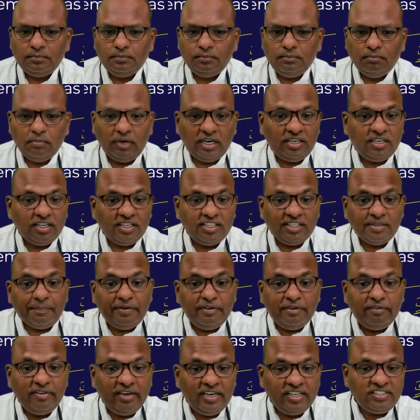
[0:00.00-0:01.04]
But the
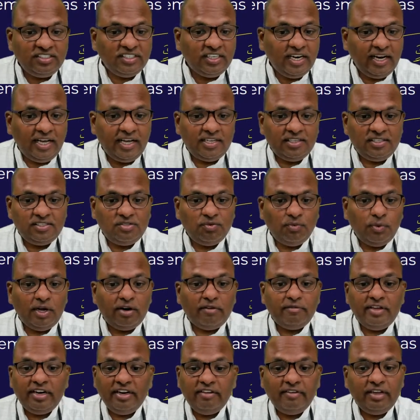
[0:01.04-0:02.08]
privileged class were
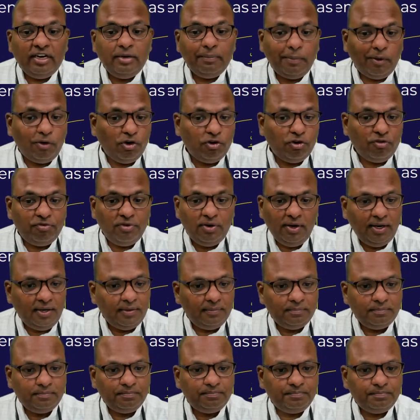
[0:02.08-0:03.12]
very, very powerful.
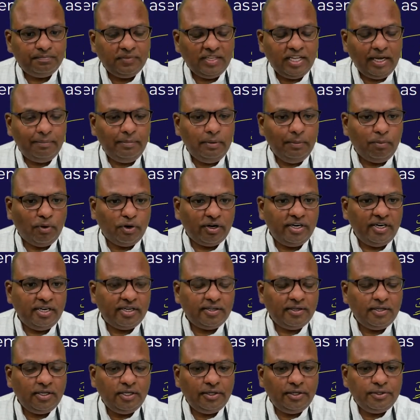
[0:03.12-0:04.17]
That's the point.
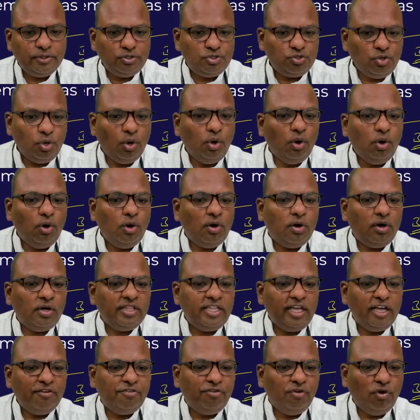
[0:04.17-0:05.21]
So
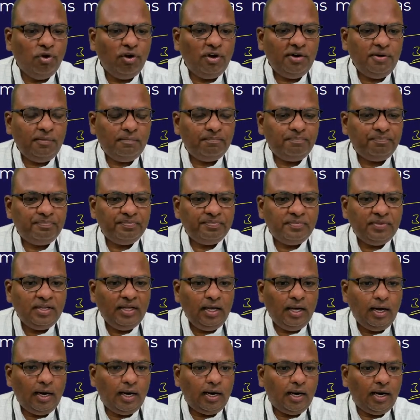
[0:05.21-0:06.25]
therefore,
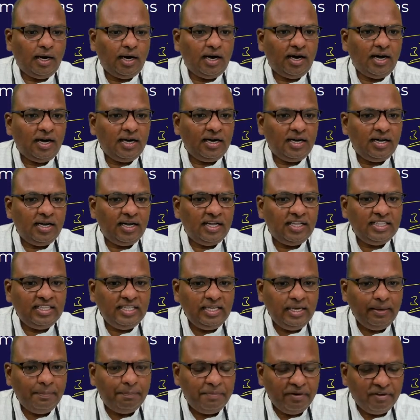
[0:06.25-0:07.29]

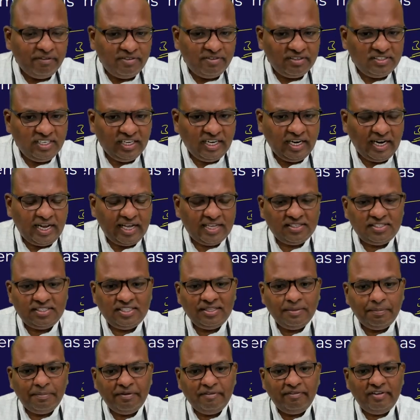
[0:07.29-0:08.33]
the
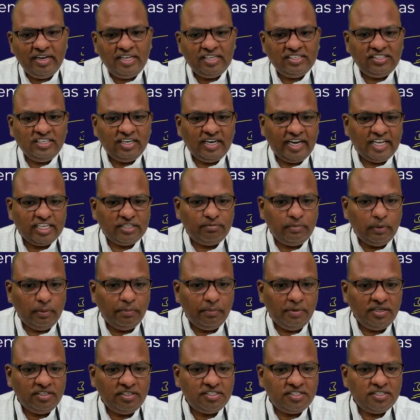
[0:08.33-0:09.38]
privileged class
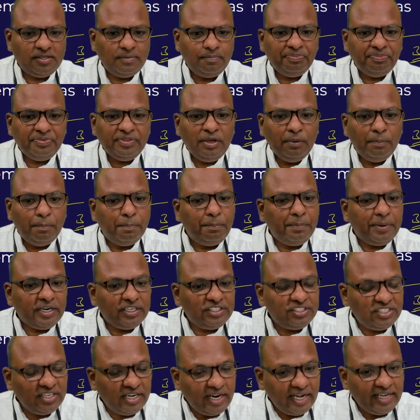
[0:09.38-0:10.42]
members
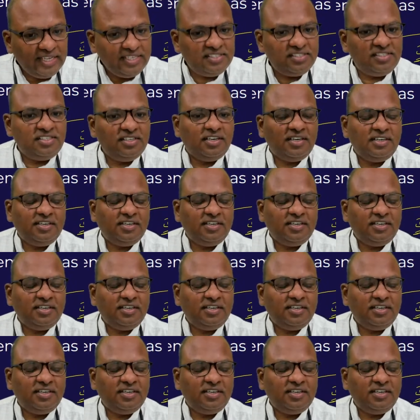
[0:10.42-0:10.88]
pressurized